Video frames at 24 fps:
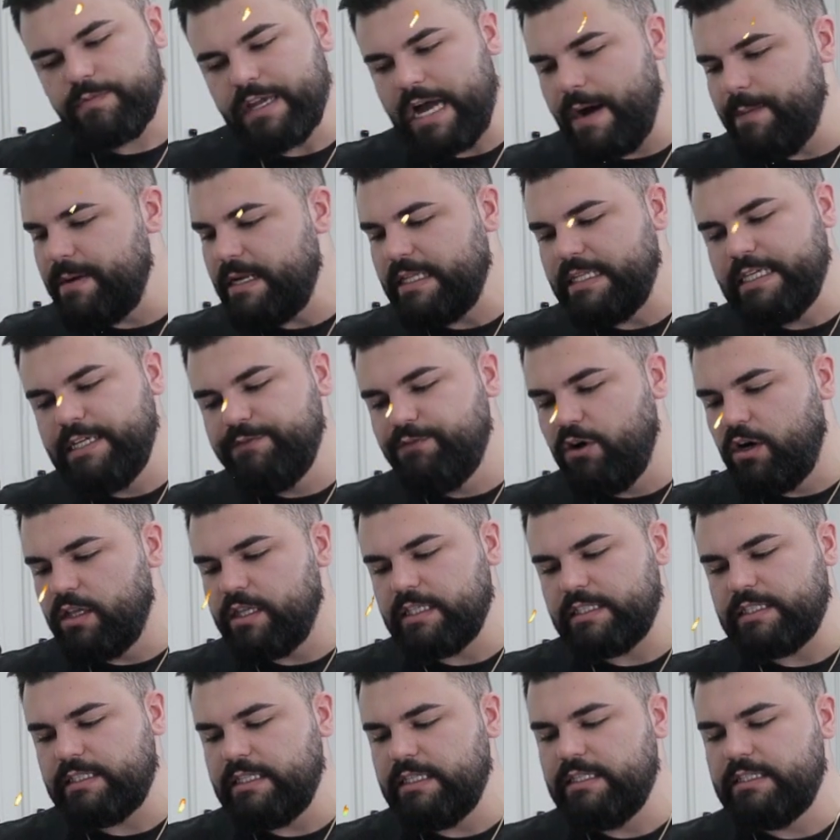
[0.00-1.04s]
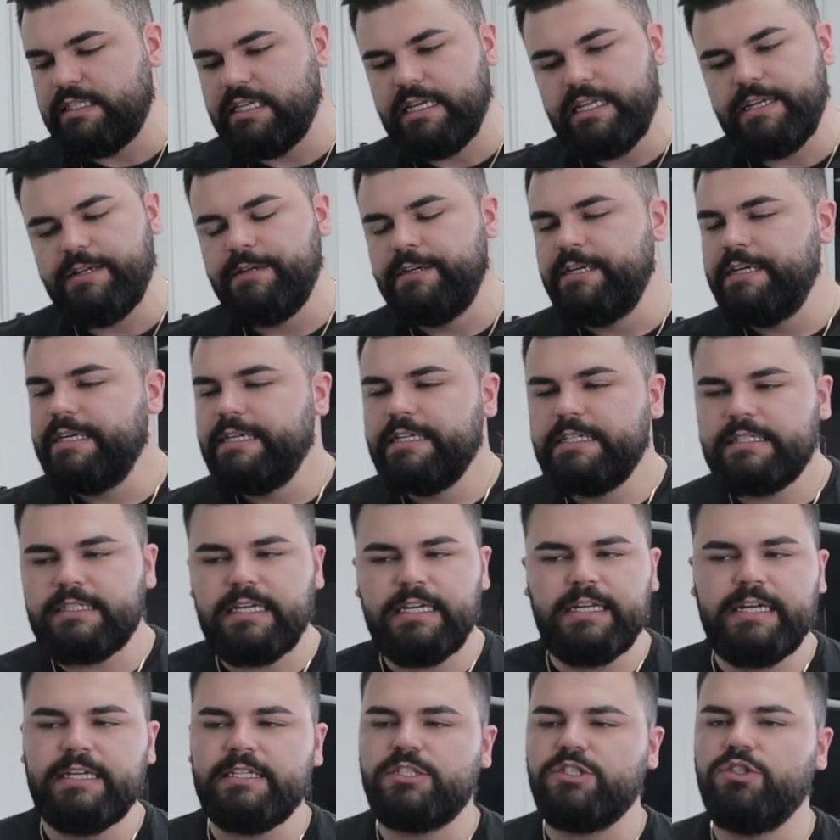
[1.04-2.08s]
I'm gonna leave all the seeds in. It's
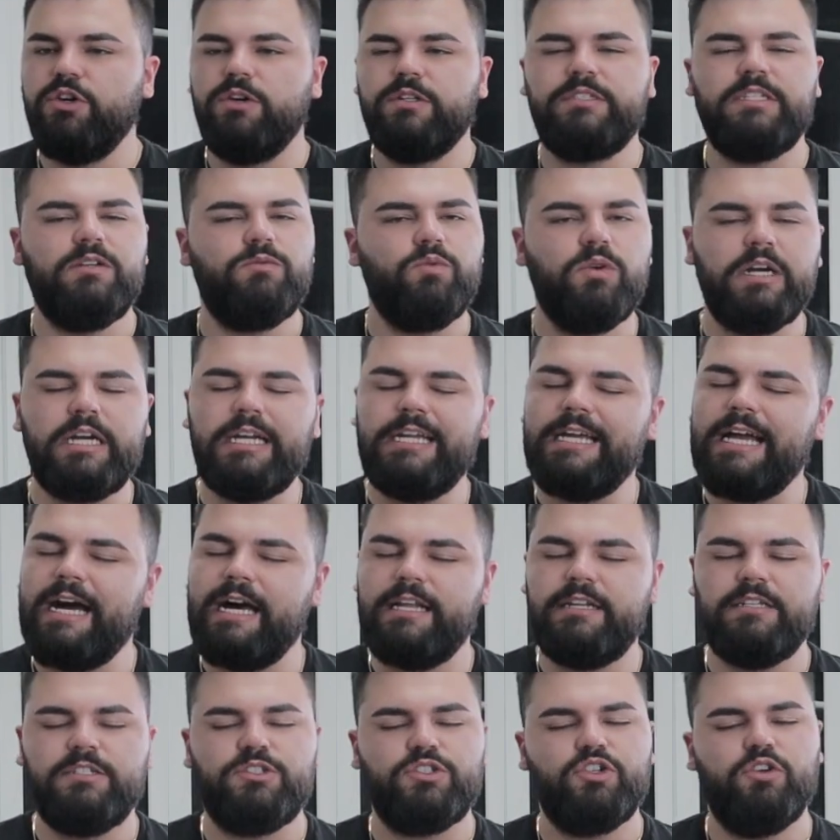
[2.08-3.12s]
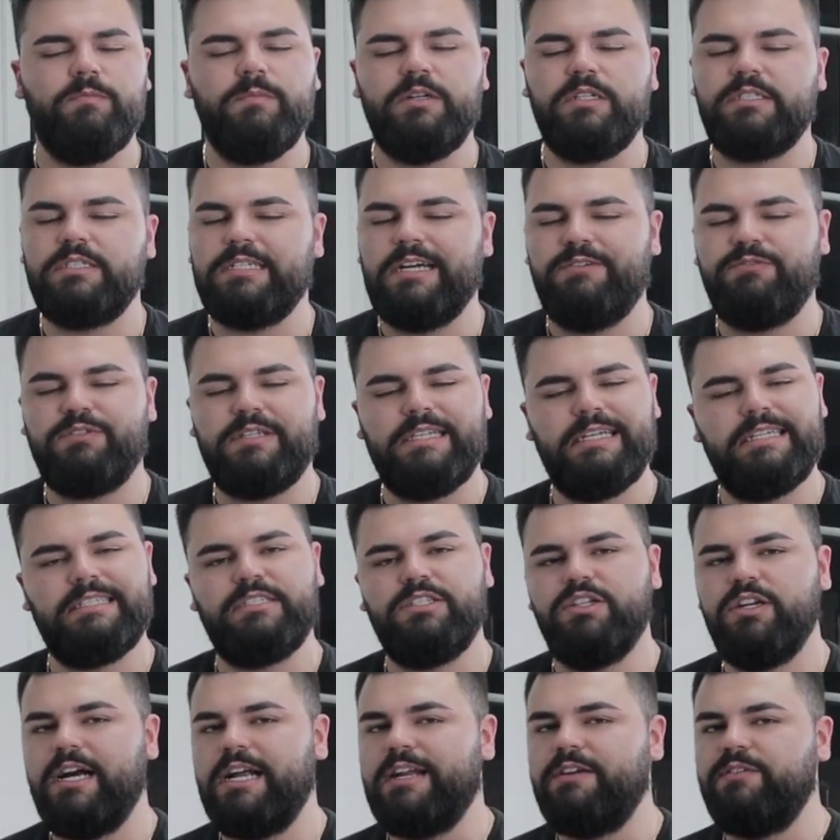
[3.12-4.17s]
gonna get soaked in. We're gonna be adding so much stuff to this.
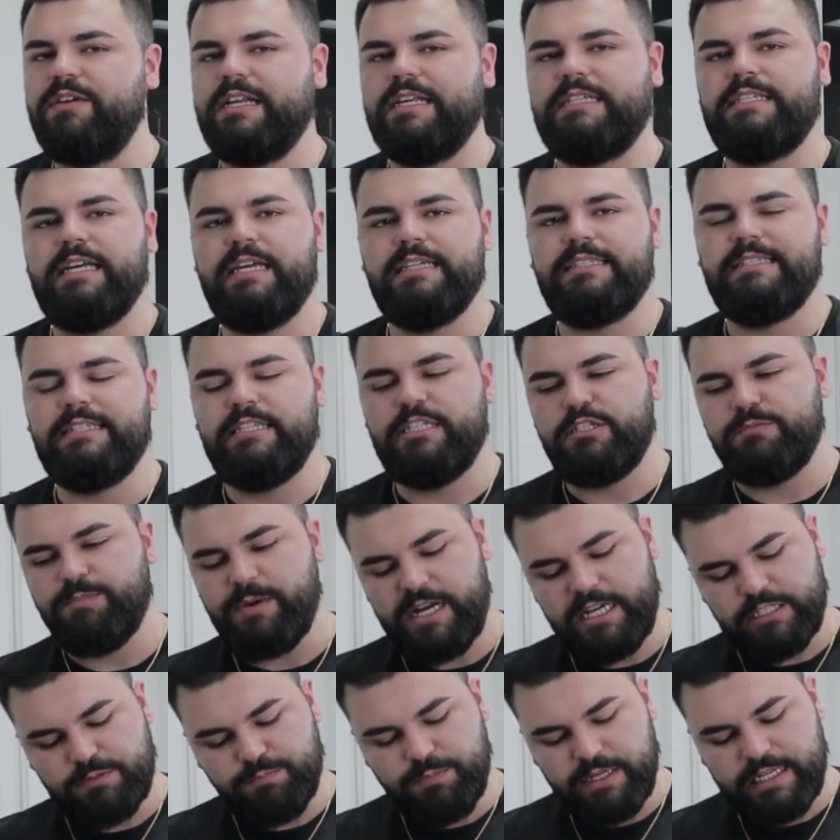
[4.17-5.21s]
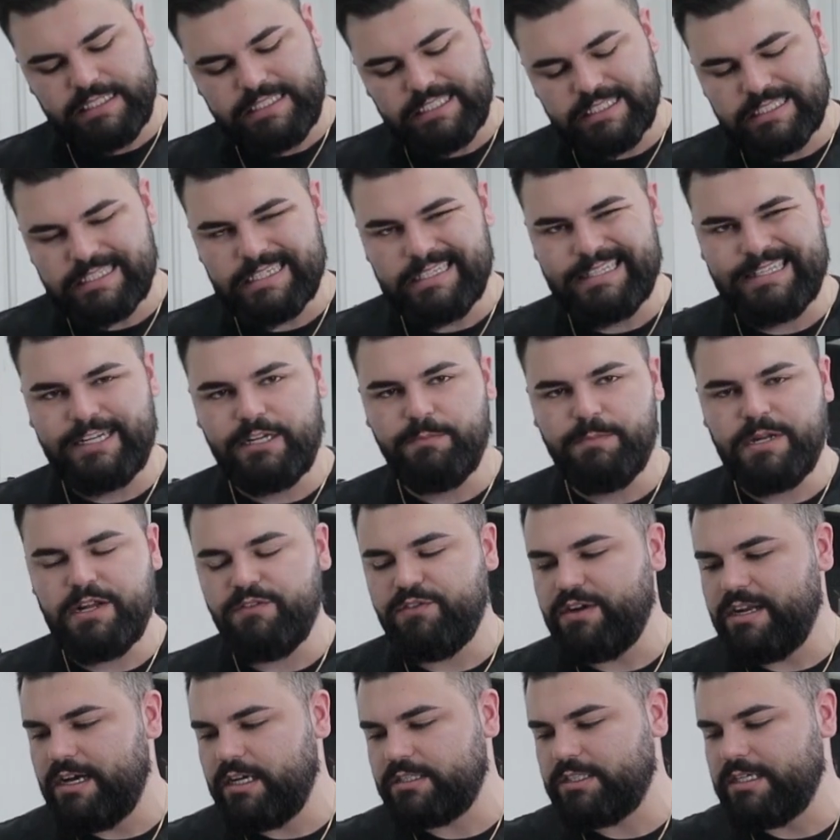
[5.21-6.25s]
You're not even gonna taste any spice, but it's just a little bit of
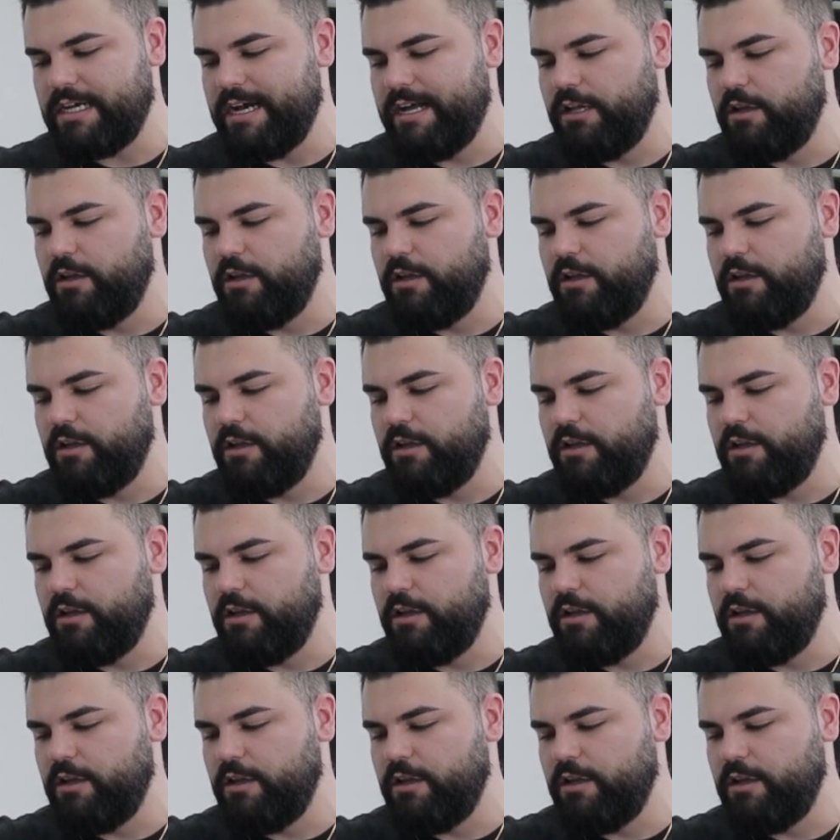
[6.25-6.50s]
an extra